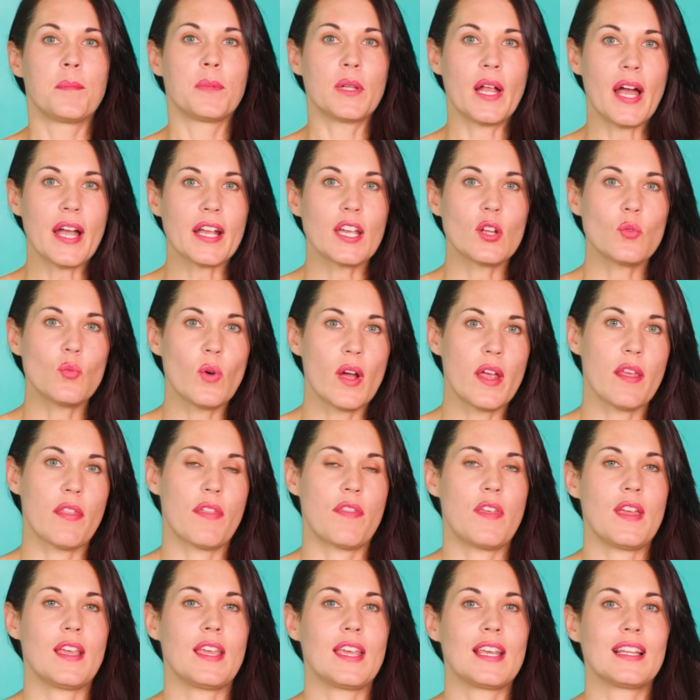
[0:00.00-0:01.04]
Black and white
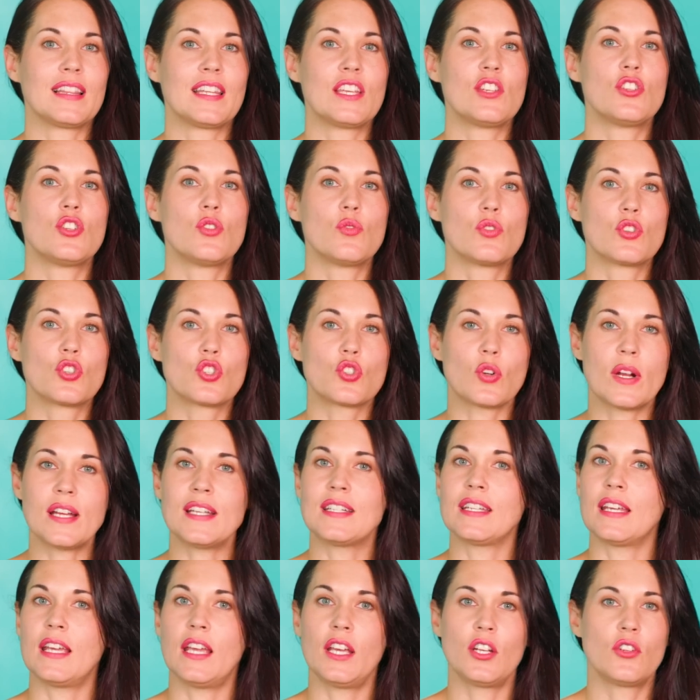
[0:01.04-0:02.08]
thinking leads you
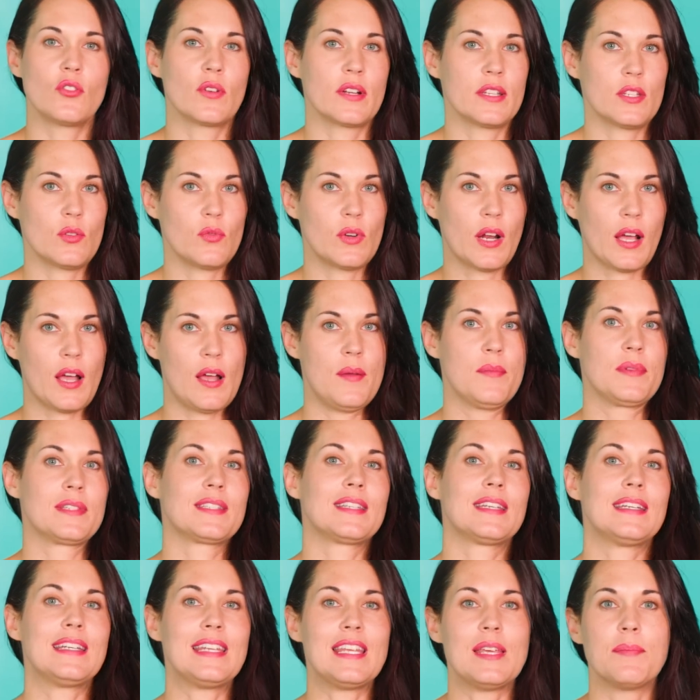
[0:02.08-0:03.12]
straight to ignorance when it comes
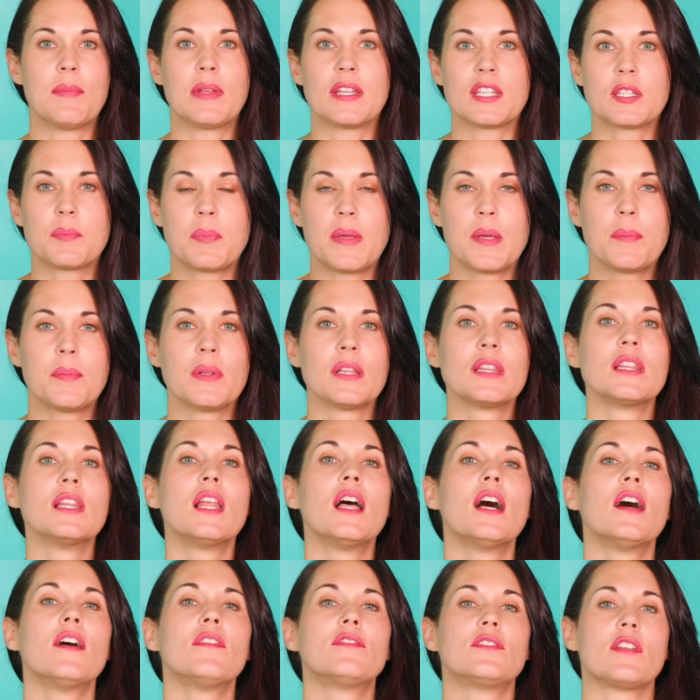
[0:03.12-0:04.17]
to demons. People
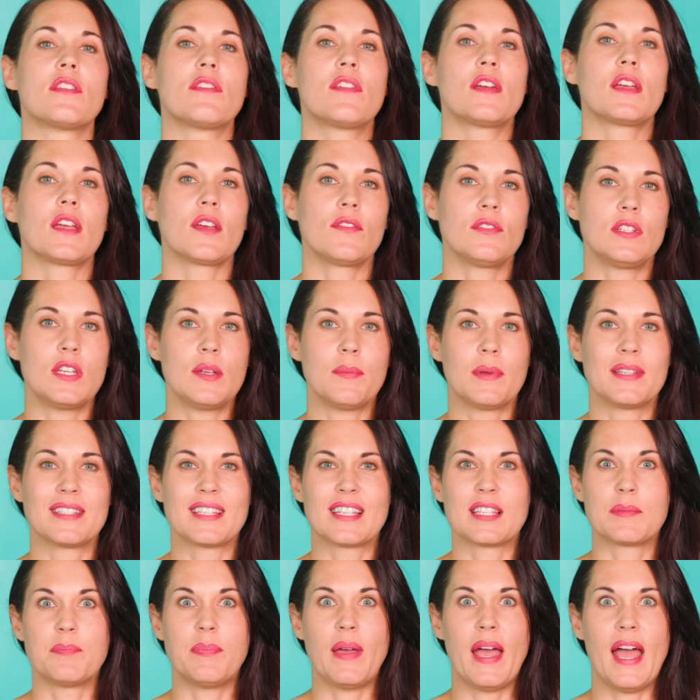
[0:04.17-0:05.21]
love to think of demons
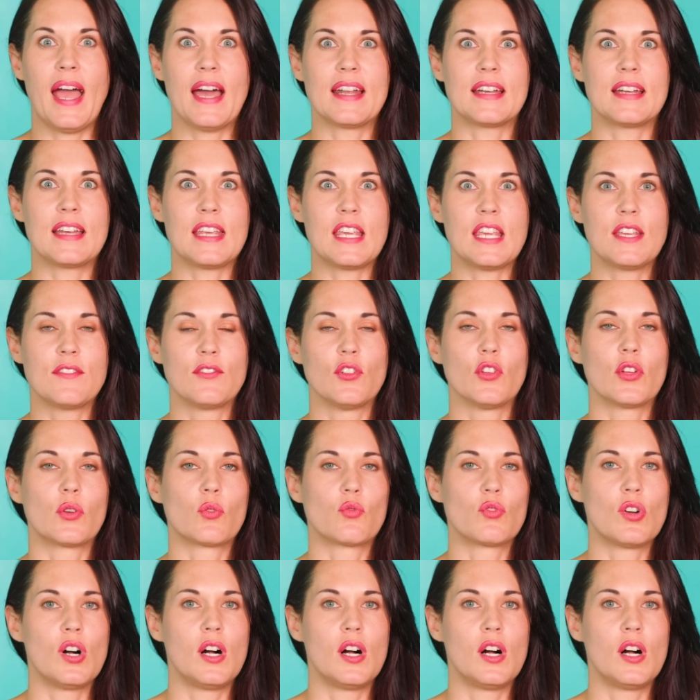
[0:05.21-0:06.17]
as bad and evil and